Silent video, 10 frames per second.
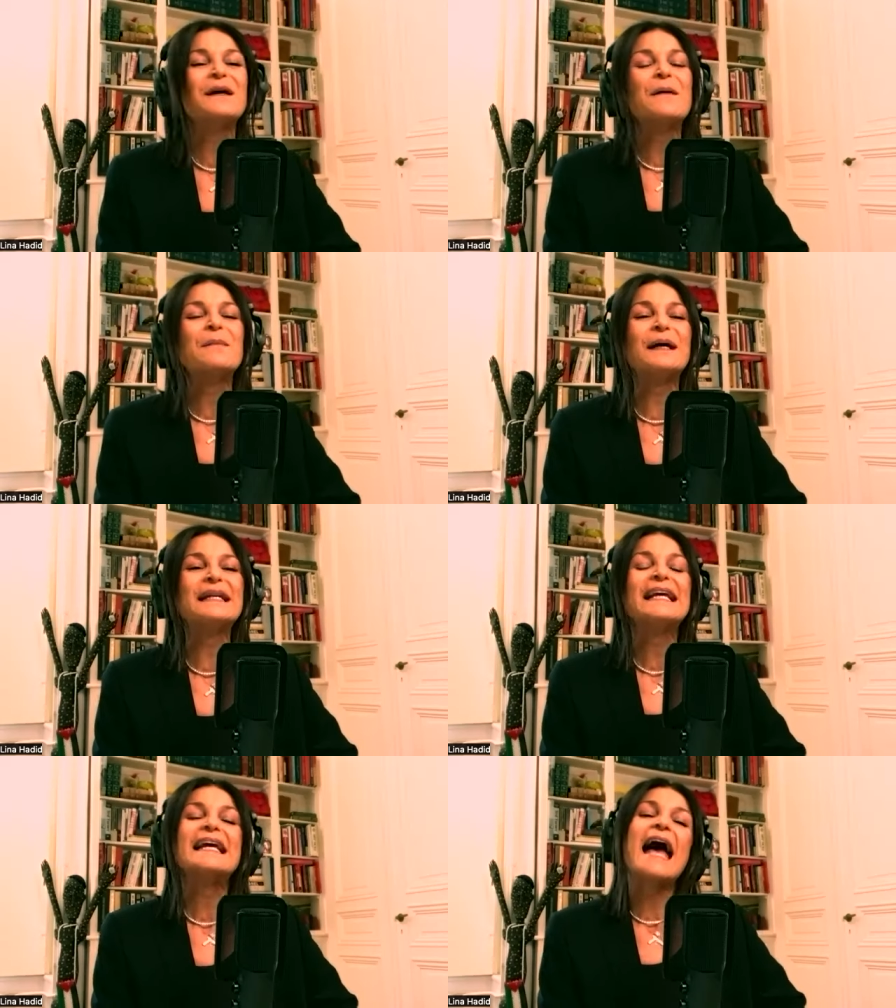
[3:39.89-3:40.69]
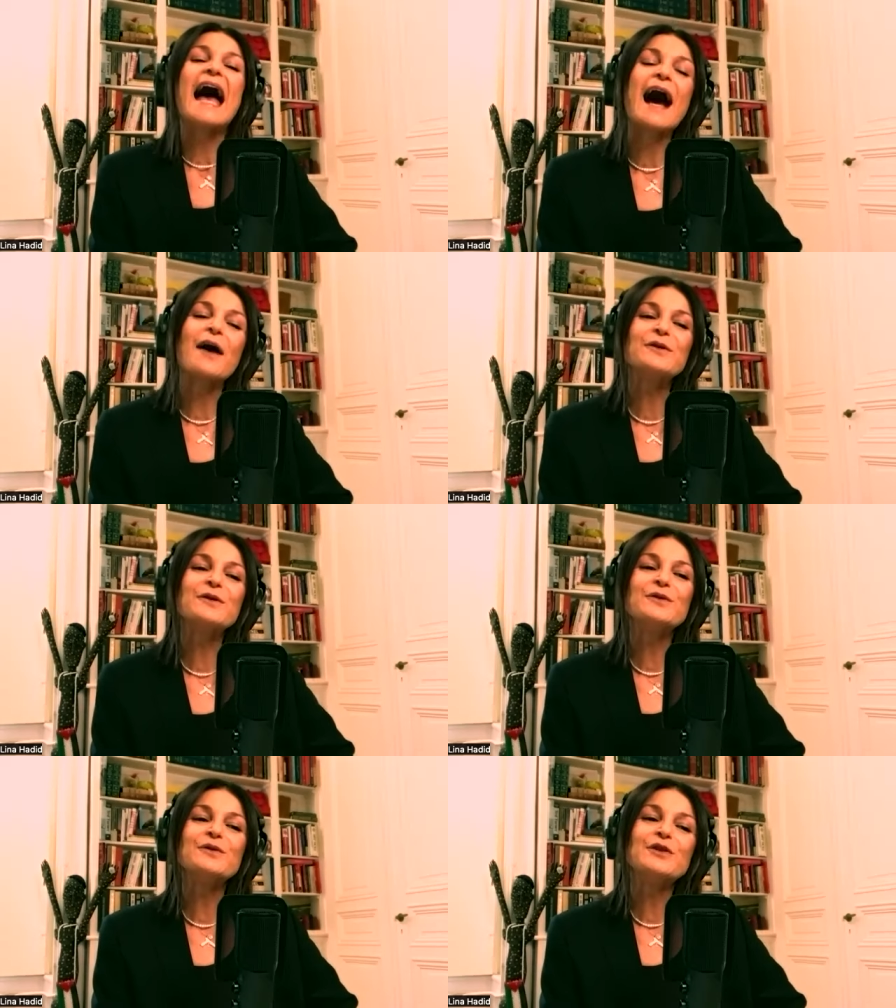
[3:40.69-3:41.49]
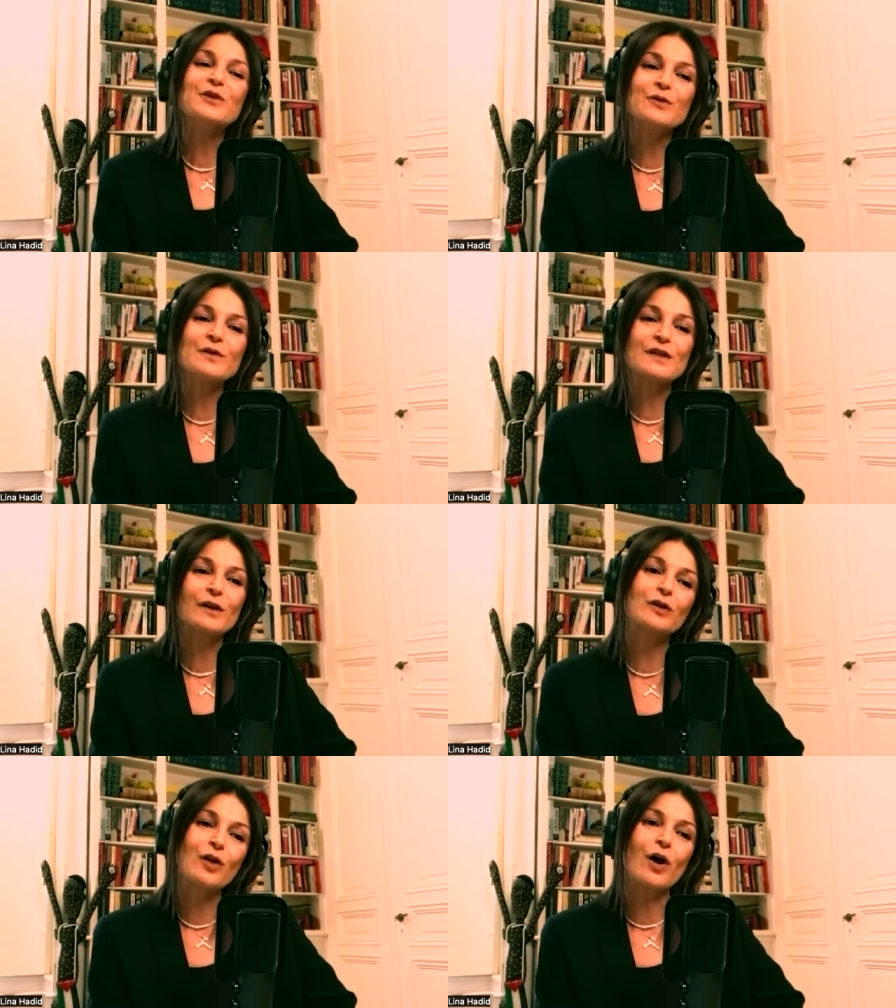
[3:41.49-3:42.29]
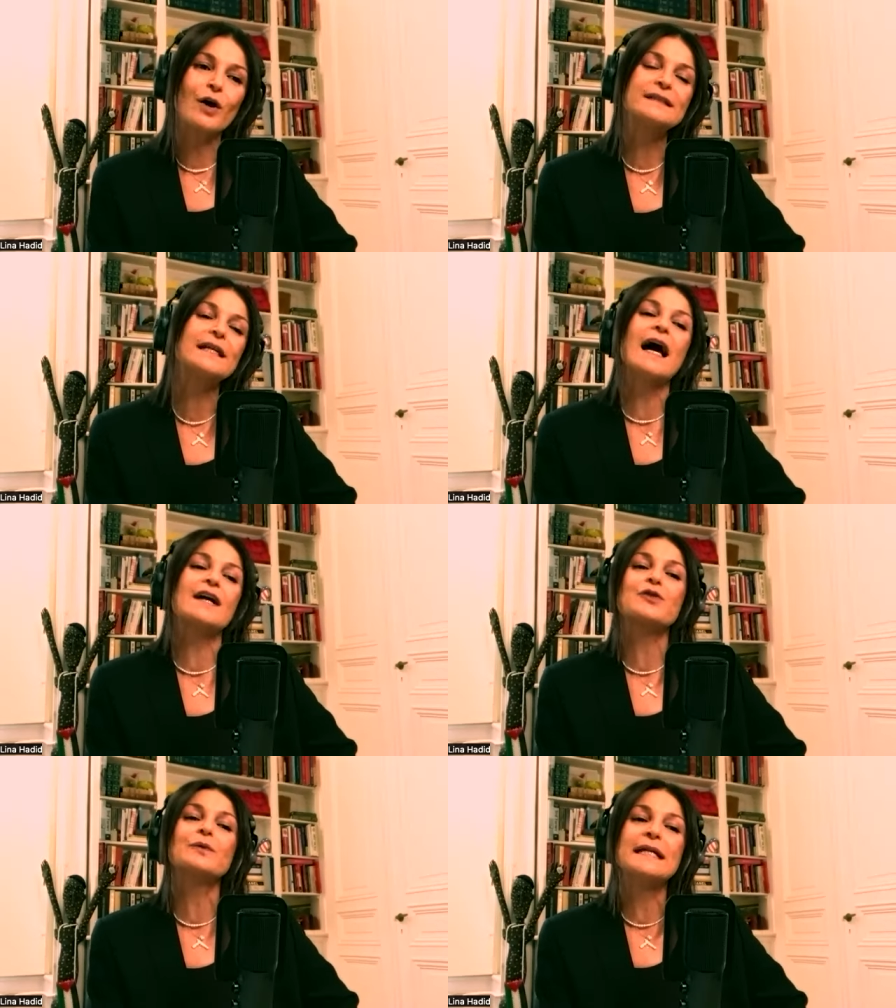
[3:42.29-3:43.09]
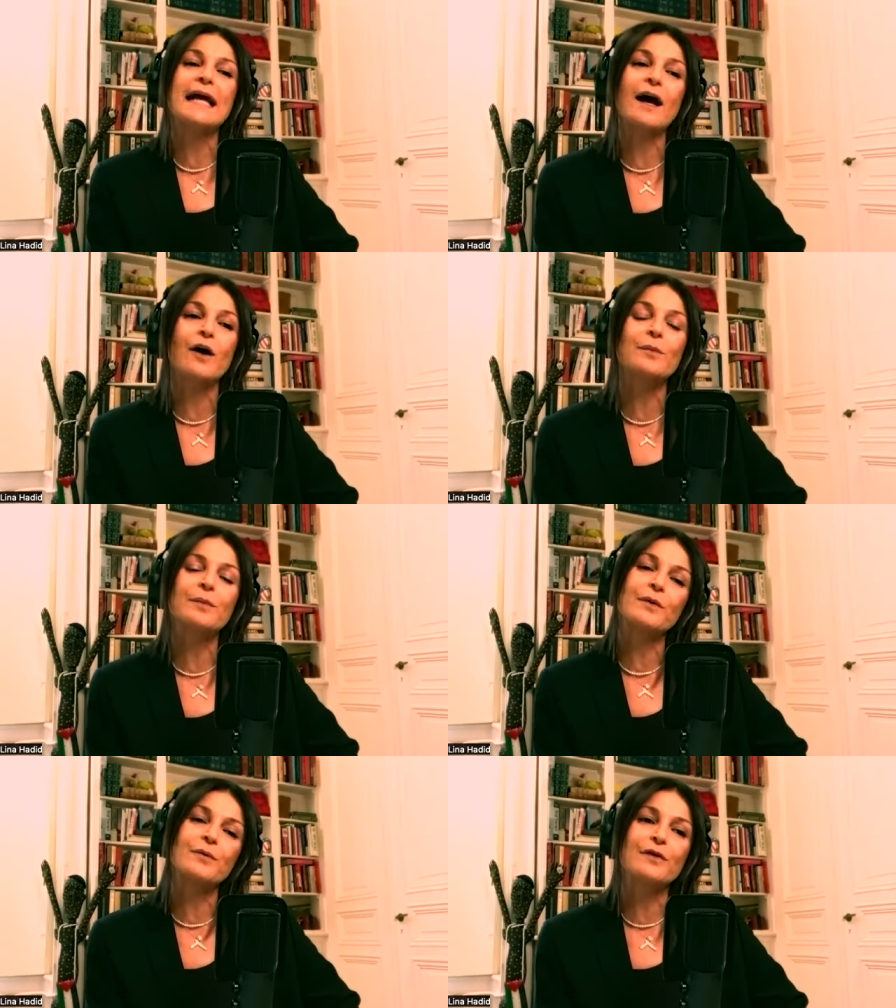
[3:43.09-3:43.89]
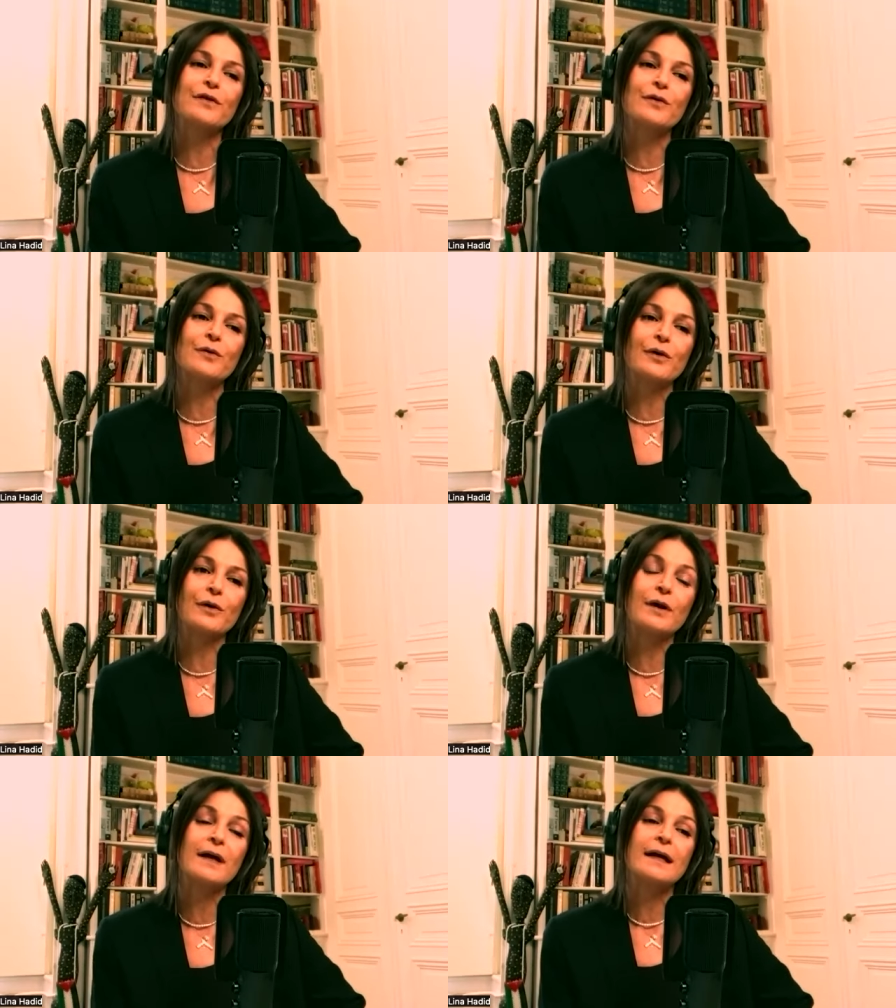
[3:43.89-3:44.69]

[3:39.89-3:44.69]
But how do you use the law to actually help with your